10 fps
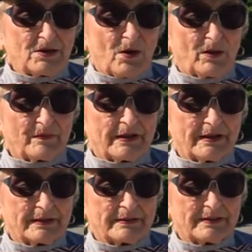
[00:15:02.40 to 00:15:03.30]
he called
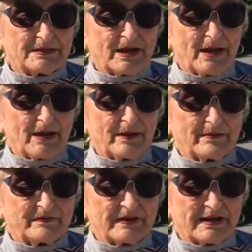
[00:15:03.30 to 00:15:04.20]
the day
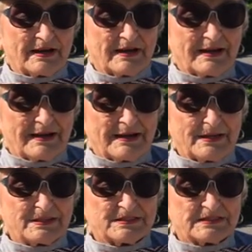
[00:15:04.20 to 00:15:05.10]
of
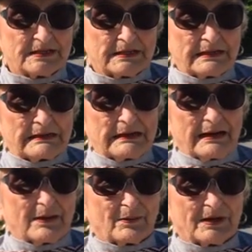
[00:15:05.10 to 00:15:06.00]
and said,
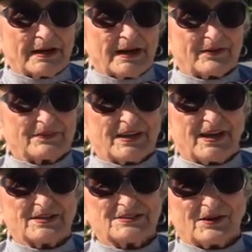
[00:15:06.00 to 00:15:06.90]
going to have to
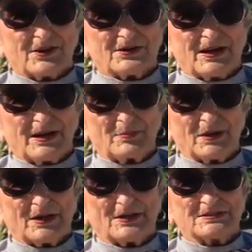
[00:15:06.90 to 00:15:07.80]
cancel our date
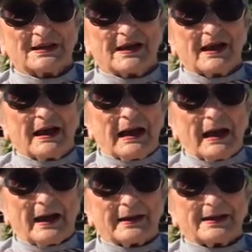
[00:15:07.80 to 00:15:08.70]
because
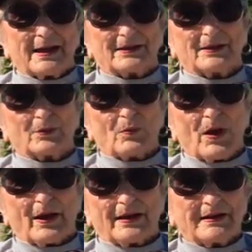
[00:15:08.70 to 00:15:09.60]
I can't get a
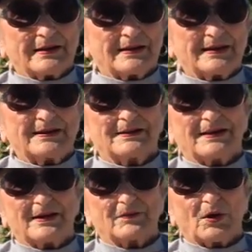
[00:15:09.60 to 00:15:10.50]
ride. And he
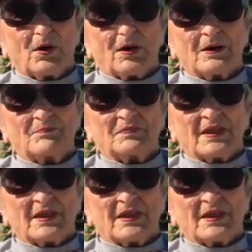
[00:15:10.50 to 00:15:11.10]
didn't have a car.